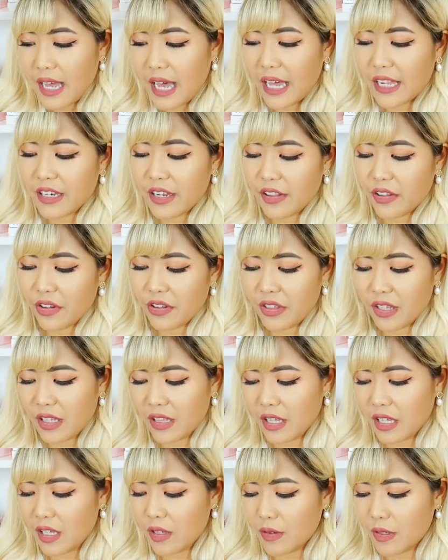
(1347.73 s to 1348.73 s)
Another
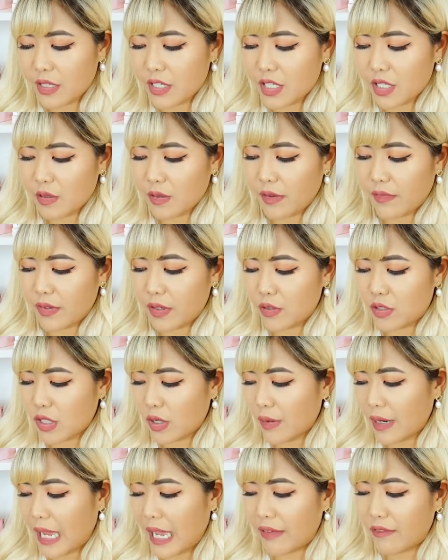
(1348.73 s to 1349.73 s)
thing that you can do if you
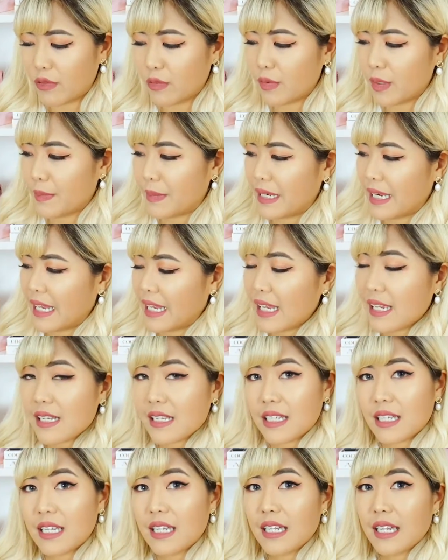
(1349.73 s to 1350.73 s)
don't have a ribbon
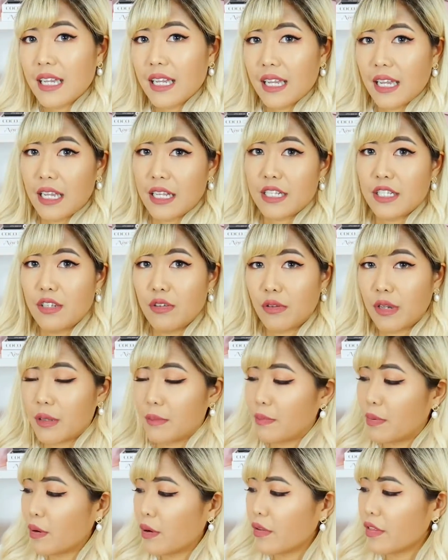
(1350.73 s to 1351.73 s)
handy is you can
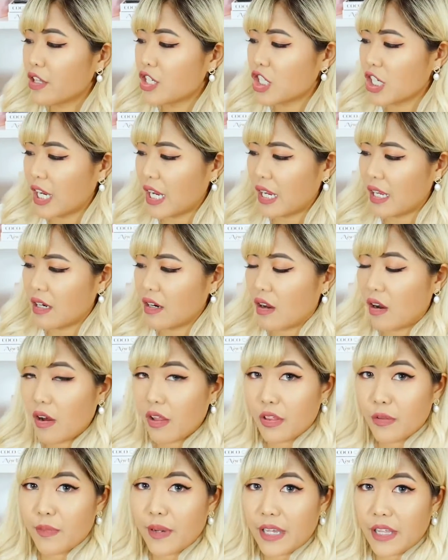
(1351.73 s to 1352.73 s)
pull the chain
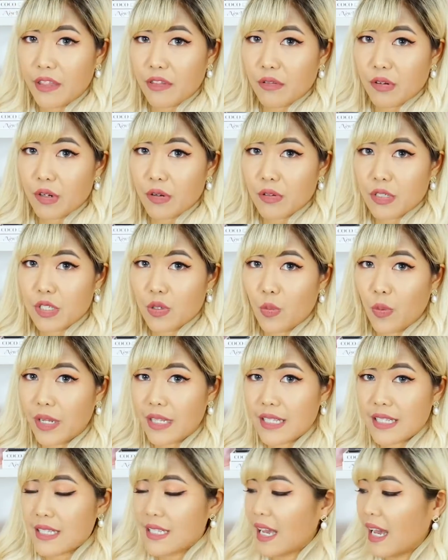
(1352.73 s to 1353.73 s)
all the way through to
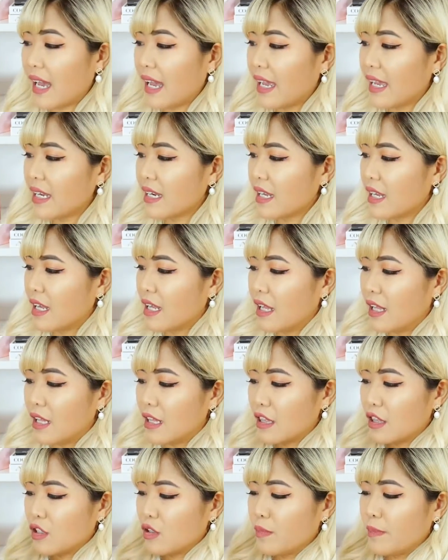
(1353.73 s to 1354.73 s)
one side,
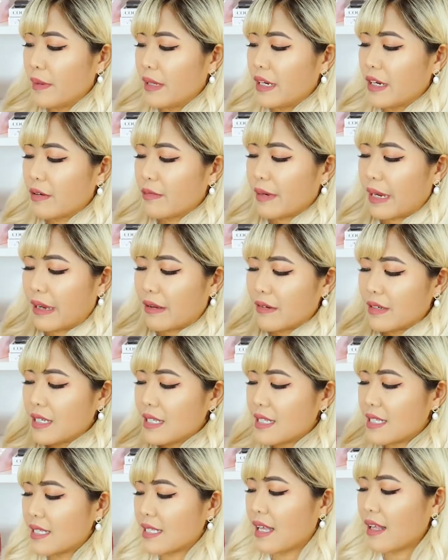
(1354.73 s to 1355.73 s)
loop it around
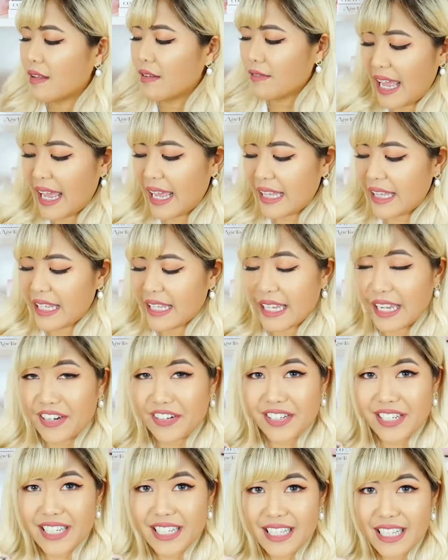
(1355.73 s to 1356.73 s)
itself, and then
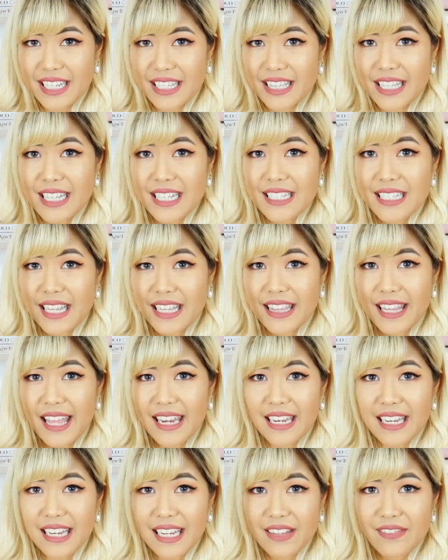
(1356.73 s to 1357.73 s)
carry it like this, and
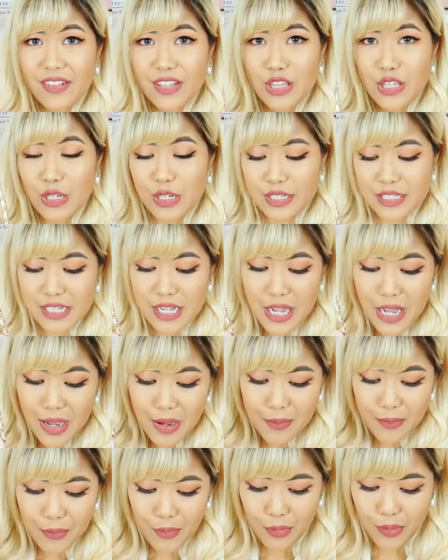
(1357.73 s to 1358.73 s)
then it even looks
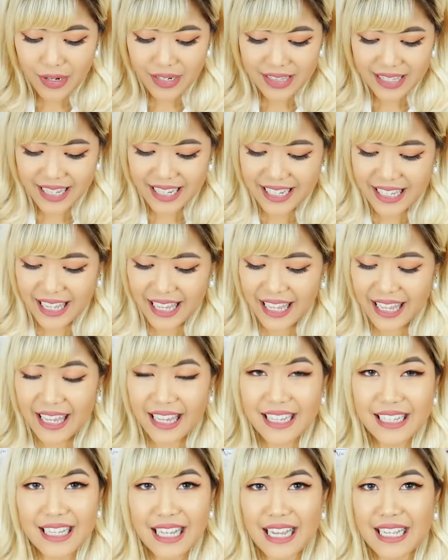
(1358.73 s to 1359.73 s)
more like a
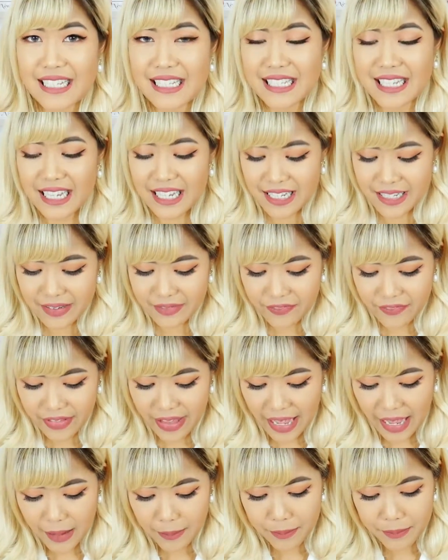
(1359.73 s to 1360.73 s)
classic
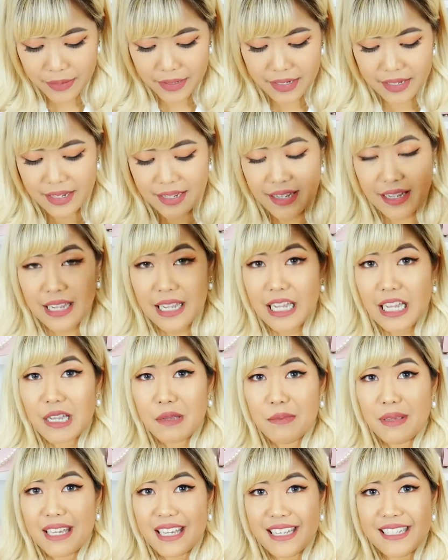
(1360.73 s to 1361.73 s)
flap
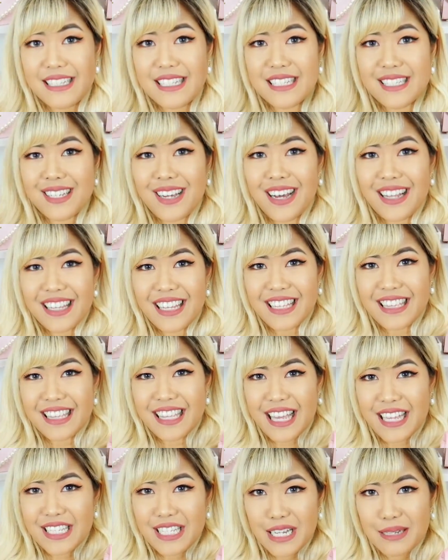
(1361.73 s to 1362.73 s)
because it's got like
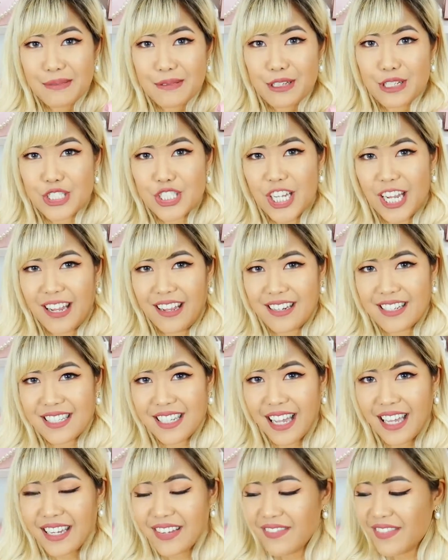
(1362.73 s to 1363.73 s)
that double chained
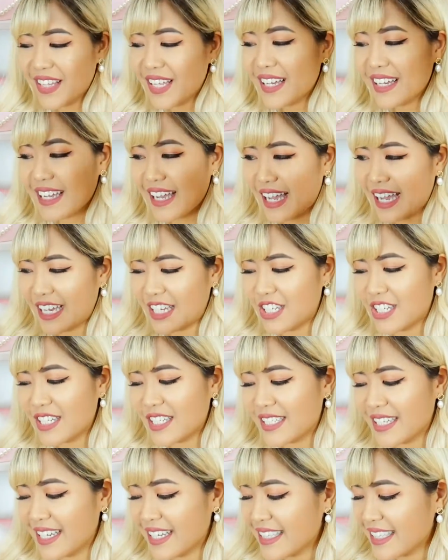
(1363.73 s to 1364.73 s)
kind of look. I
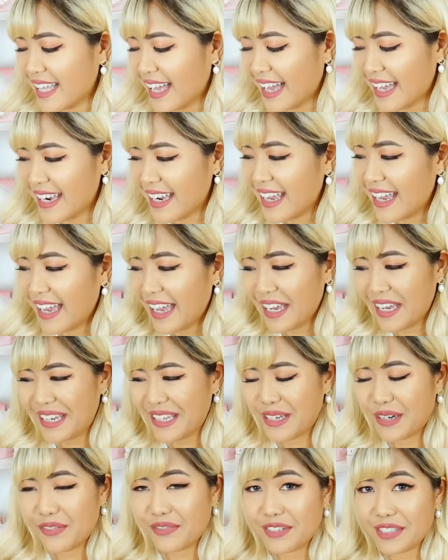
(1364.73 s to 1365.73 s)
just think that, you
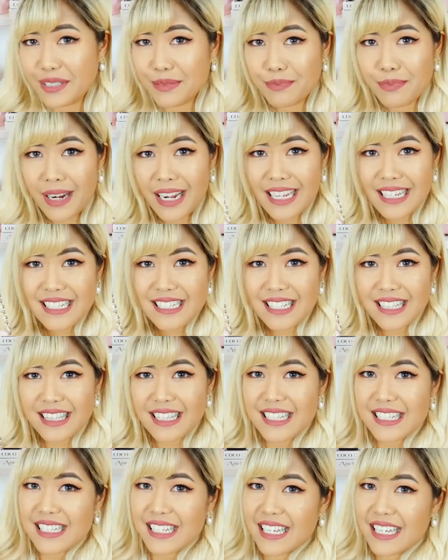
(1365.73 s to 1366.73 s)
know, for the price that
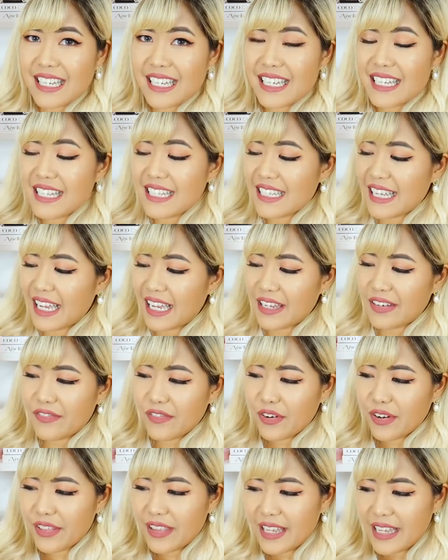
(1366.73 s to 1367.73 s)
this is and
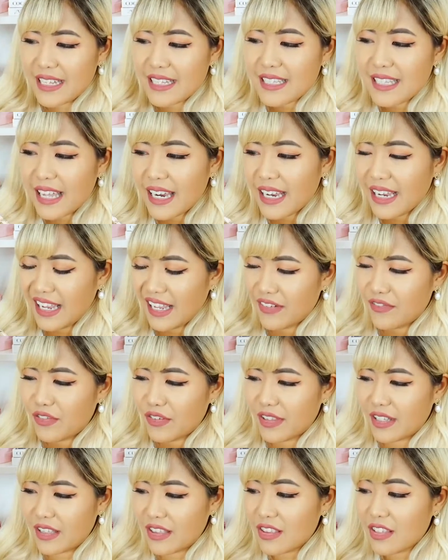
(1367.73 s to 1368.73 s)
for the aesthetic and
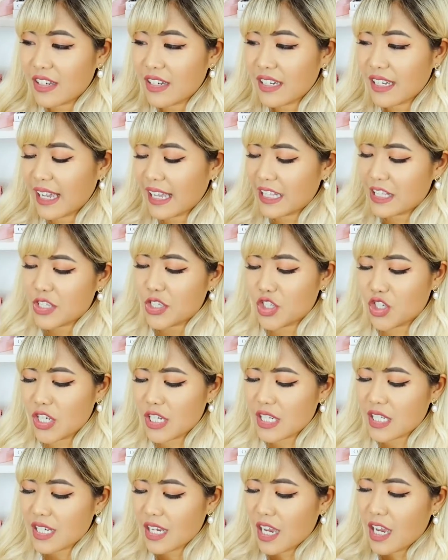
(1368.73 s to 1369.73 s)
for the look, it's
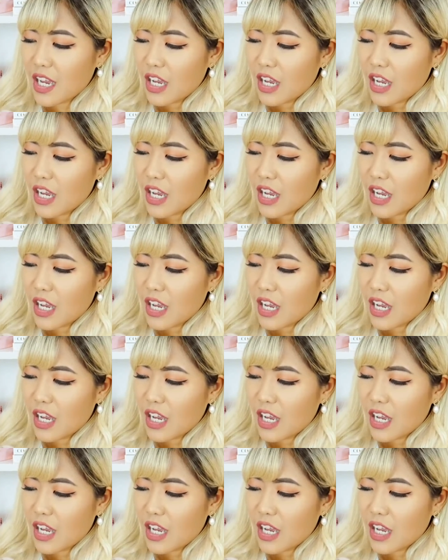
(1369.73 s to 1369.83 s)
just